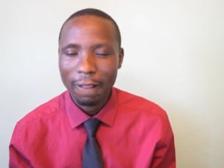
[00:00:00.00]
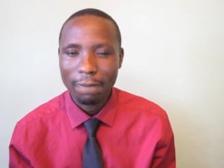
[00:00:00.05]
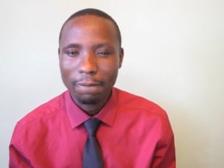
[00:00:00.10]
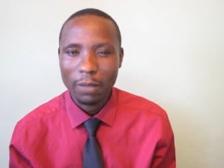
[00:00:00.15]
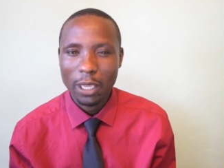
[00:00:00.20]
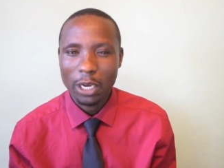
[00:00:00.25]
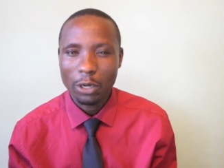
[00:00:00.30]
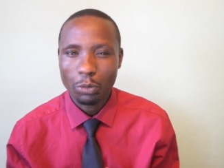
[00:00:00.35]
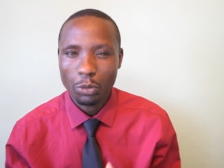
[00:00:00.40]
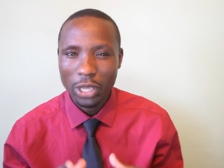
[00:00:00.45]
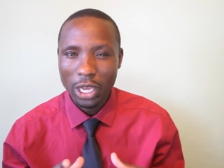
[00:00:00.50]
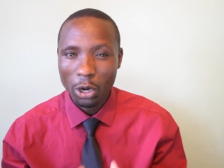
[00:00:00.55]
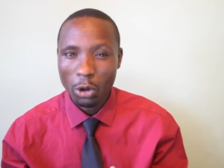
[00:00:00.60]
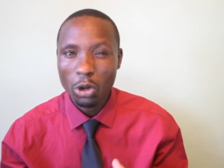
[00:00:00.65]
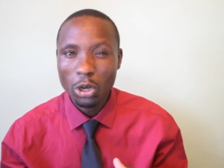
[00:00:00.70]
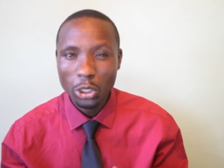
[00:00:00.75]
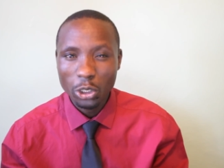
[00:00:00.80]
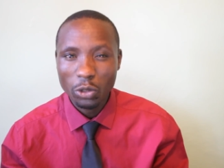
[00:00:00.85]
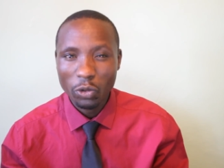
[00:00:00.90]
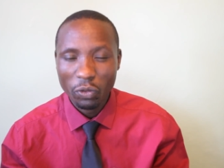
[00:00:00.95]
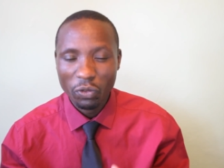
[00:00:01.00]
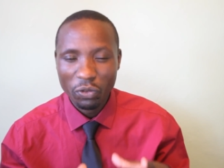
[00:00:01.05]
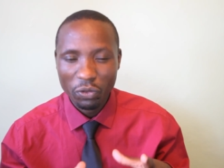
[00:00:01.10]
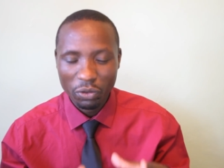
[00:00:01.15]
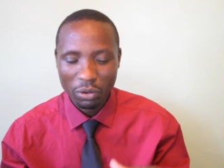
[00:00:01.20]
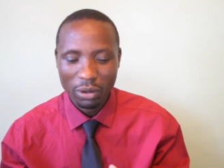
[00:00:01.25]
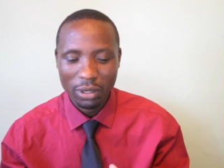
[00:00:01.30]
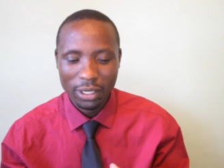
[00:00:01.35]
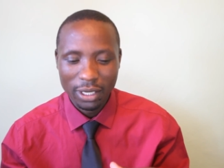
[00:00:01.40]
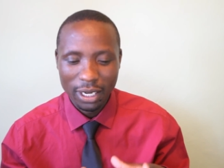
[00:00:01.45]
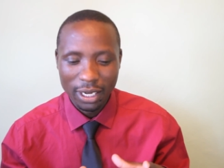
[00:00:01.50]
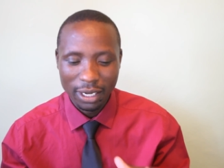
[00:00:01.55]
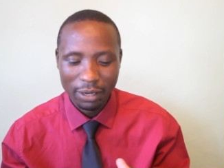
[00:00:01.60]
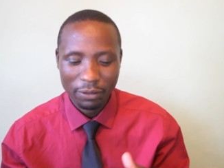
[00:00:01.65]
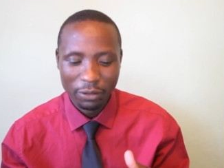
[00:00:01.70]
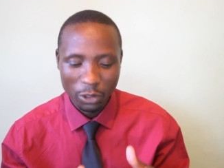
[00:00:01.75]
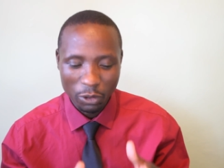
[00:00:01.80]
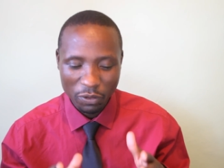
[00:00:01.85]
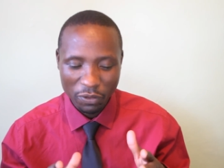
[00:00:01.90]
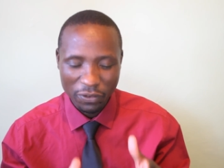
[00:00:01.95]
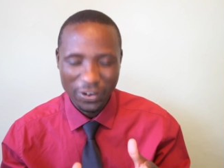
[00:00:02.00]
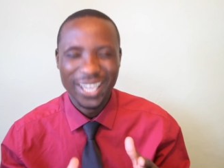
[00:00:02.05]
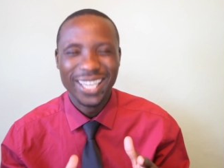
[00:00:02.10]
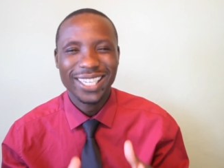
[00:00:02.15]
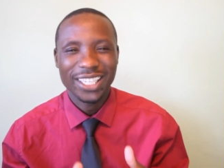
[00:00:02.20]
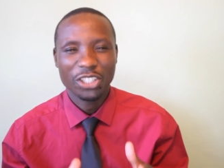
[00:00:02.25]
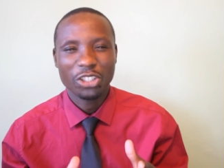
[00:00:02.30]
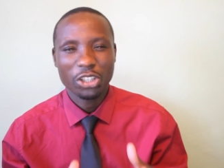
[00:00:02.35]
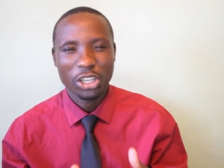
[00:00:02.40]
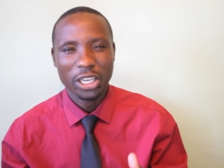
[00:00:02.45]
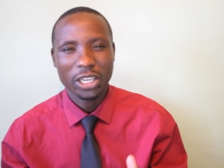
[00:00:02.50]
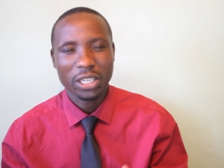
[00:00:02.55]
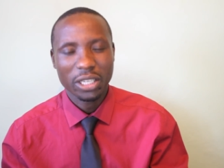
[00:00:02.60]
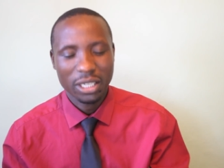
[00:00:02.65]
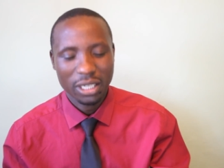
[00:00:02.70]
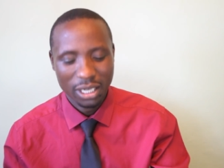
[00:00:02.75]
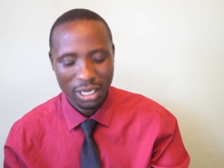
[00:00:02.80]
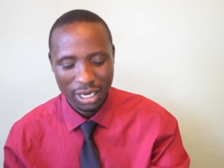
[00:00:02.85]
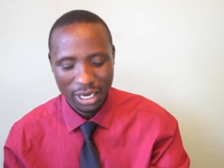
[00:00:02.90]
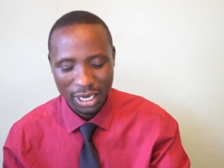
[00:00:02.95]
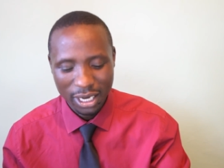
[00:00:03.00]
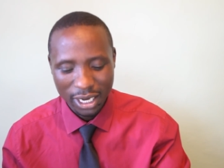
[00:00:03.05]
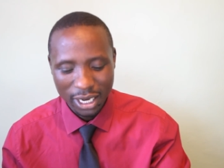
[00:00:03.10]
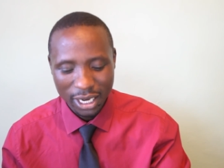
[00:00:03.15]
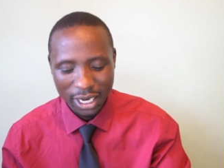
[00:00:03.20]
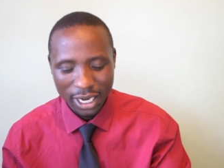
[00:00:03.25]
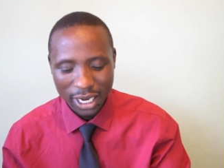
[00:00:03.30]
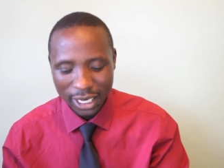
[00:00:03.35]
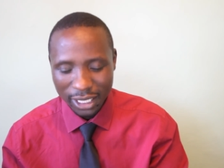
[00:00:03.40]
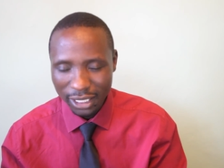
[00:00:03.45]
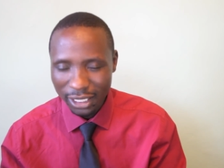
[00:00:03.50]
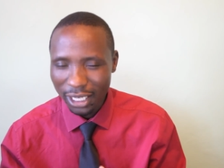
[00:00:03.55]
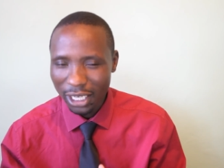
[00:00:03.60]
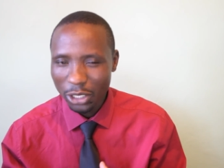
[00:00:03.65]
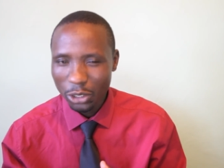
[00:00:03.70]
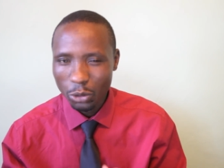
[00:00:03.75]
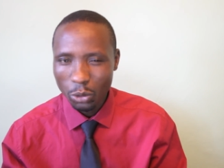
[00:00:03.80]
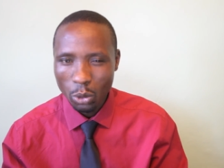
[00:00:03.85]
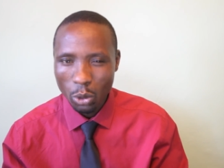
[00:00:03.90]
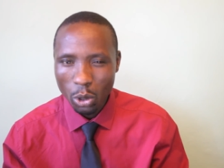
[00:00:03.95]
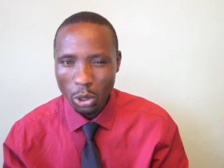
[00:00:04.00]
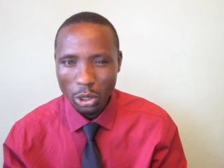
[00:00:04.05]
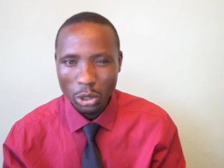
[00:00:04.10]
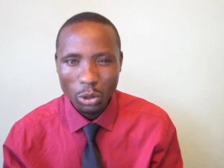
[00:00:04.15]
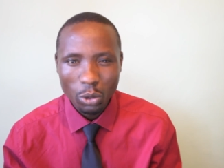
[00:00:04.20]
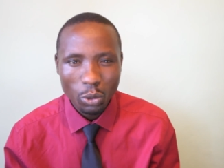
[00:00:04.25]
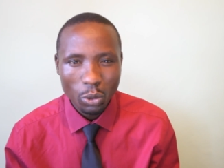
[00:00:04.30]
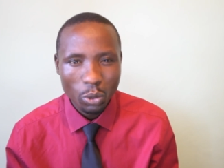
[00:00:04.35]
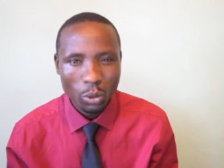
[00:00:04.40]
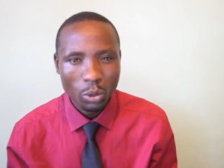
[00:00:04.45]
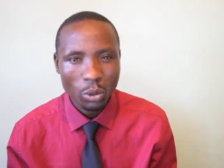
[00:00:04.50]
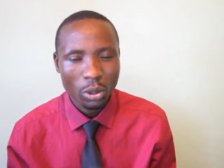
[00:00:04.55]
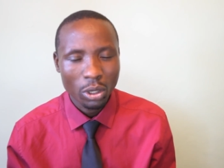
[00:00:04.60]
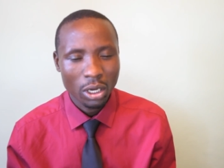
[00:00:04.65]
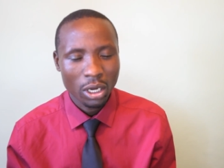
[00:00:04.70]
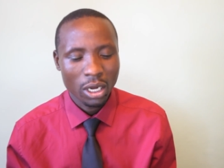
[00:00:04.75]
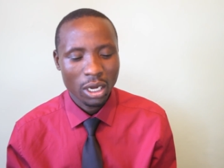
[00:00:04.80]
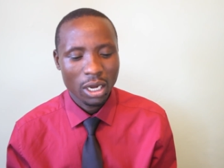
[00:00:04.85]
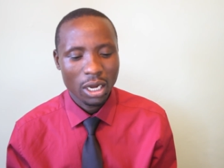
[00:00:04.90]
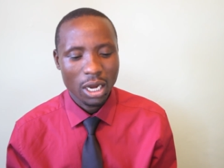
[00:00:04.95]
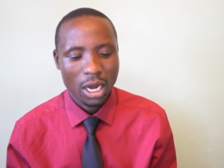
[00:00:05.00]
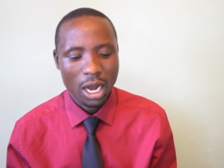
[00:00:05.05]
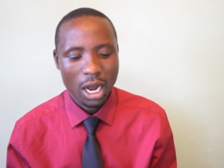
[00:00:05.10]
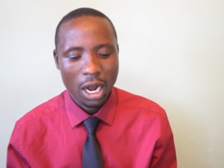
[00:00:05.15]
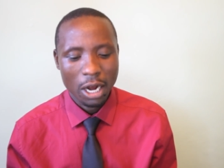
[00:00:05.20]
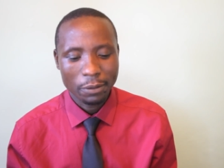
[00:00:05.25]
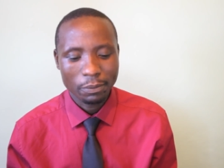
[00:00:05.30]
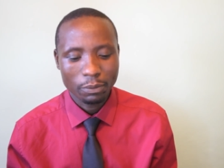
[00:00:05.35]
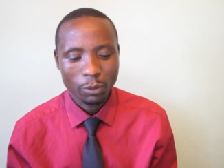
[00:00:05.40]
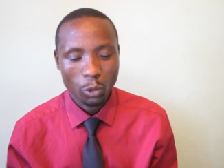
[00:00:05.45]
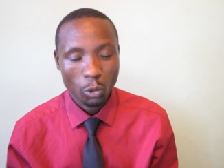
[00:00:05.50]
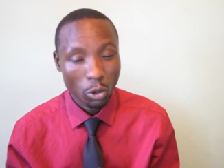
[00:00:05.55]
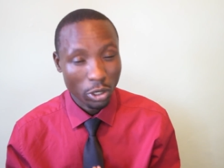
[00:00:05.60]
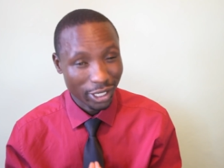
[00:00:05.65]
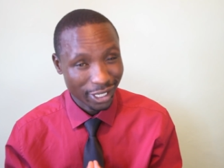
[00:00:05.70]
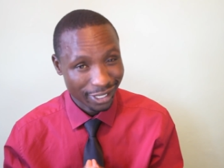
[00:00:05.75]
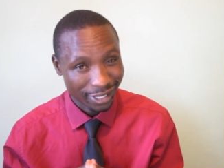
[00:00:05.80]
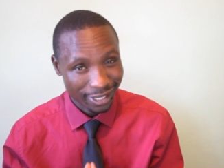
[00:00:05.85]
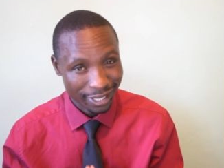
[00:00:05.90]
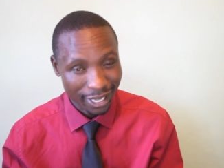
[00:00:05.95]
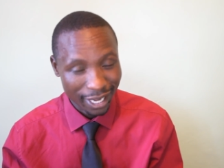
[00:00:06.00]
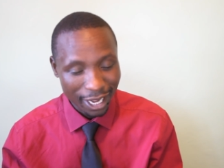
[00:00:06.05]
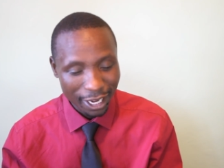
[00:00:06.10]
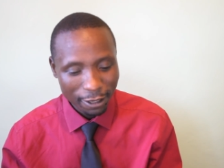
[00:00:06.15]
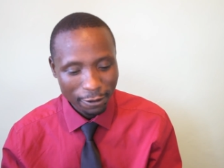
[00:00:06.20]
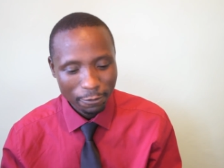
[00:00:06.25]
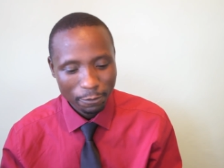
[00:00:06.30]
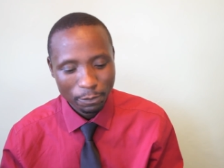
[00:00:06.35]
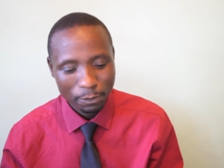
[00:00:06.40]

and we are going to uh, to fact check and try to go through um, what is there.